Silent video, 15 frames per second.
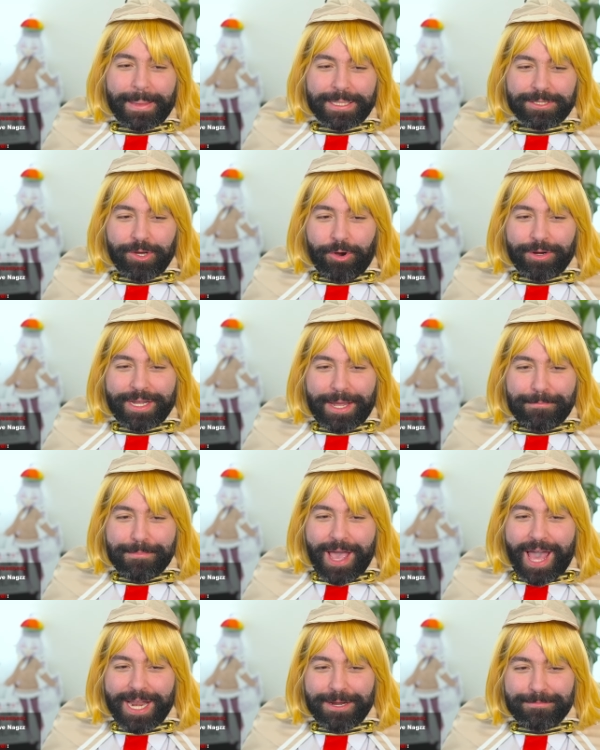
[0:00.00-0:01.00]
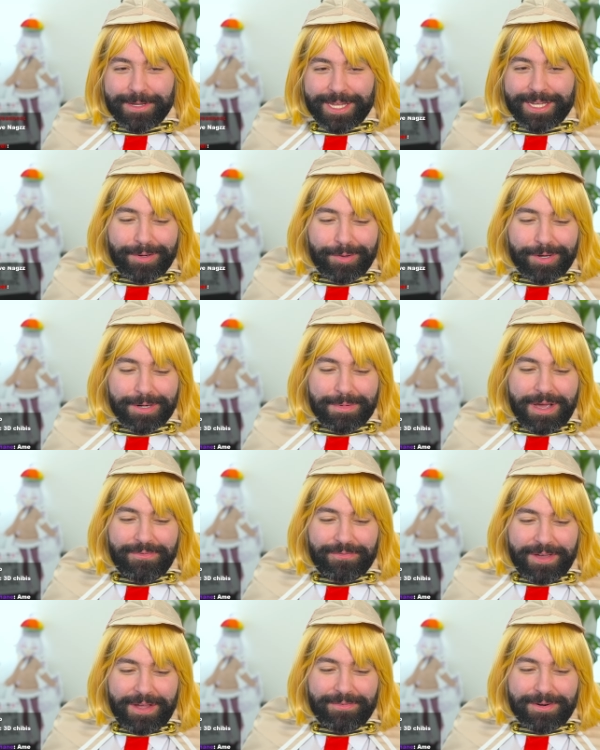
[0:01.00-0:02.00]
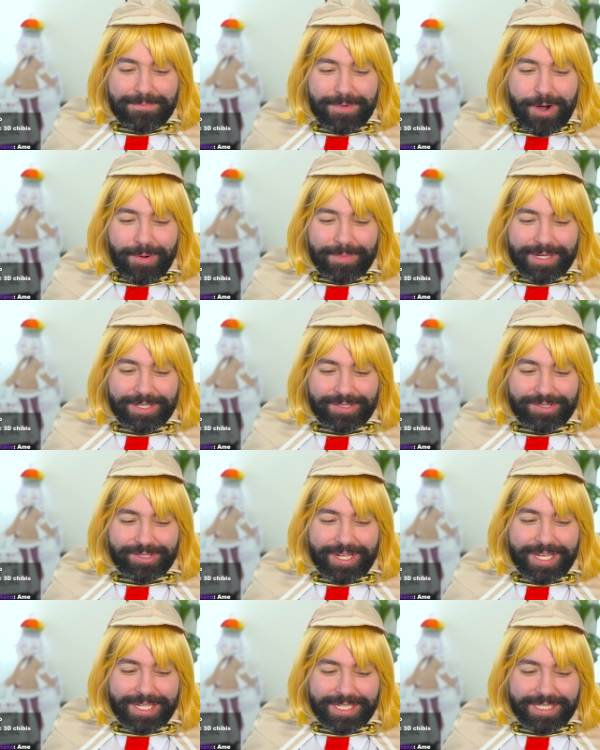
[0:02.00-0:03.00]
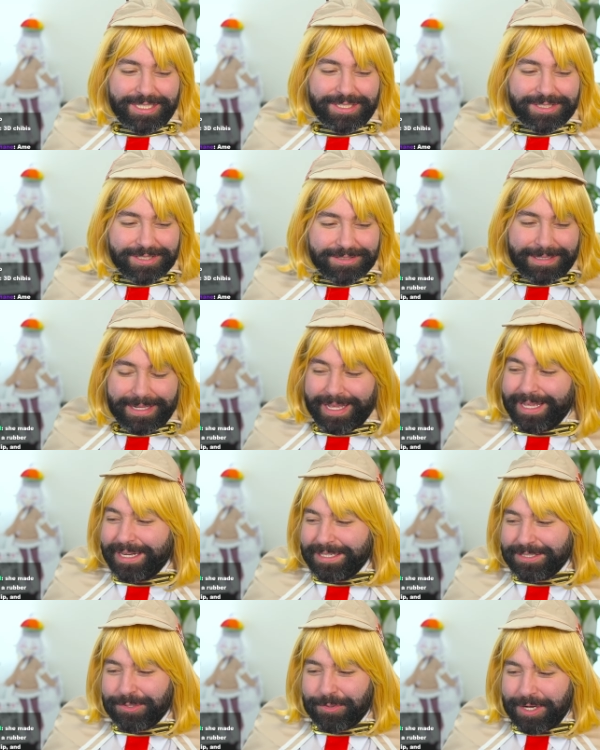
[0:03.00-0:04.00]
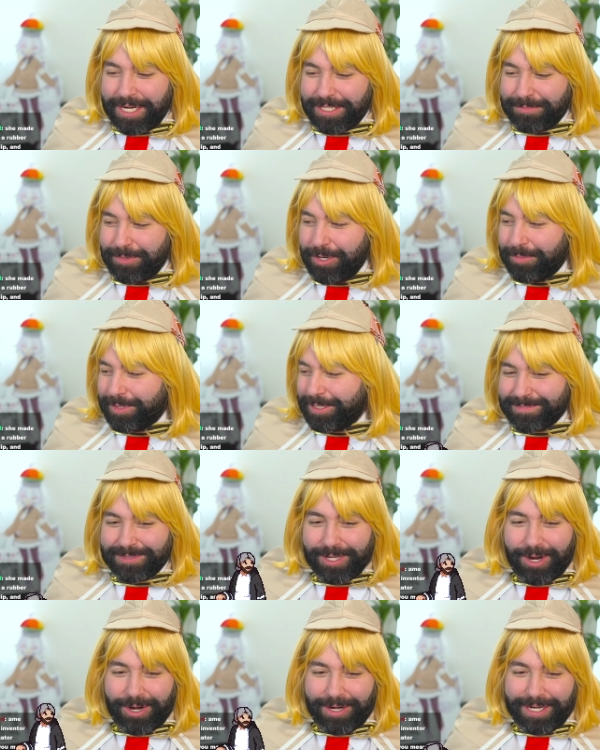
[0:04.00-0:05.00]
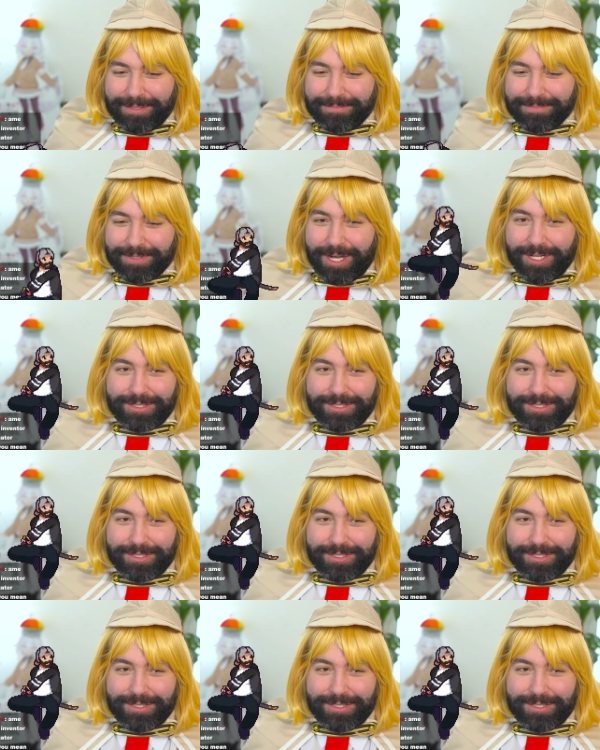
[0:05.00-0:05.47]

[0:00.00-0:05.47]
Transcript: Don't get mad at me. One of my favorite moments is it is a rage moment. Sorry, not